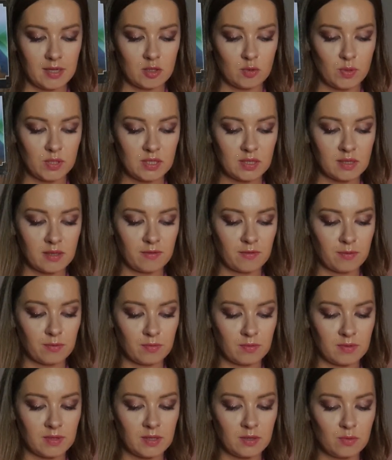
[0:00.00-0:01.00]
So basically, if
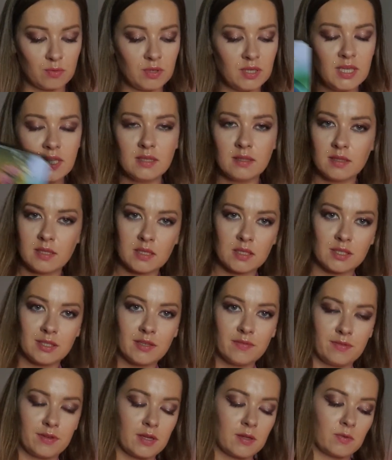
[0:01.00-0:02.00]
you need these
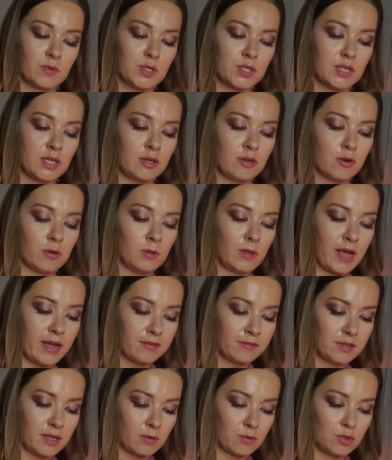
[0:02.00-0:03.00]
difficulties in your
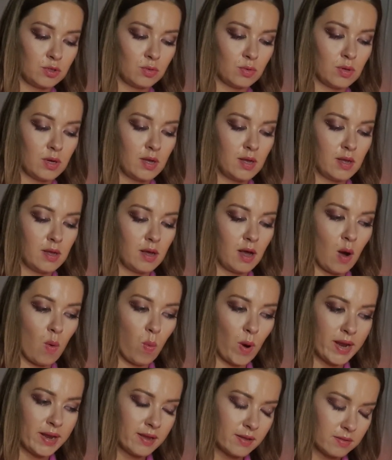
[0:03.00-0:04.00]
life now to
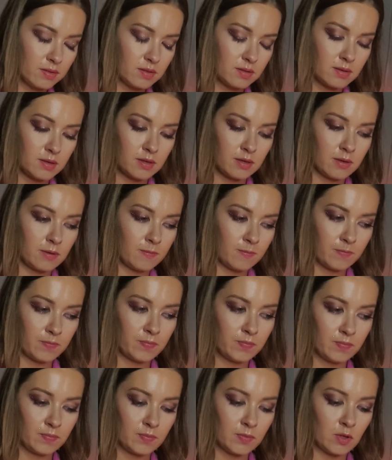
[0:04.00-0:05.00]

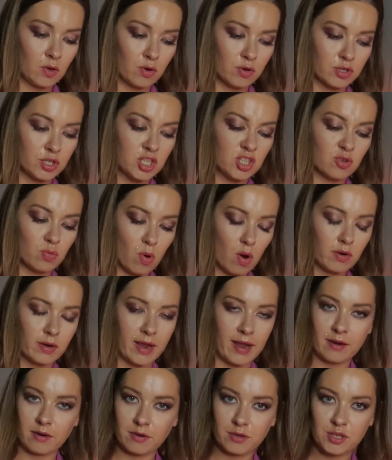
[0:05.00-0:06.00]
awaken your strong
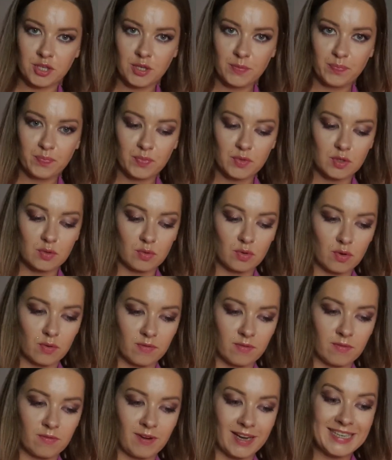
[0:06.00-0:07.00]
energy, so your
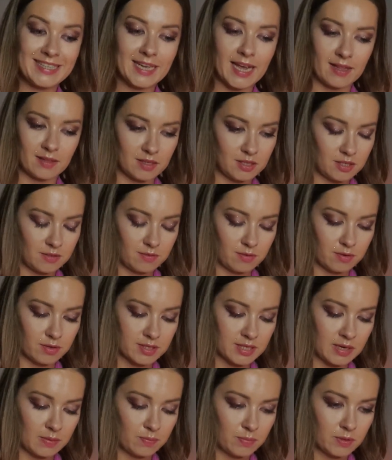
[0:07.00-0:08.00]
vitality, for
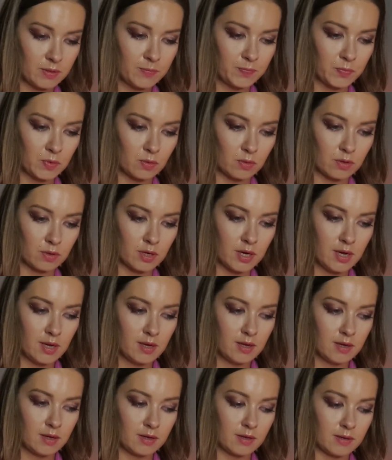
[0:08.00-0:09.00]
example, your
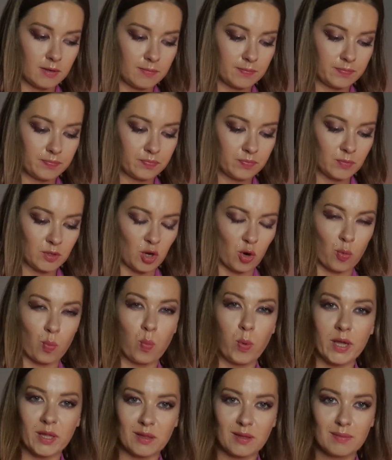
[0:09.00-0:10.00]

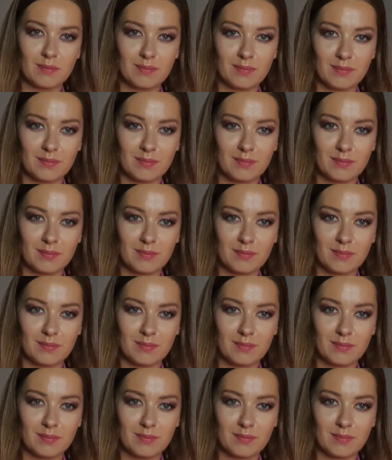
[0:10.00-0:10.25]
will.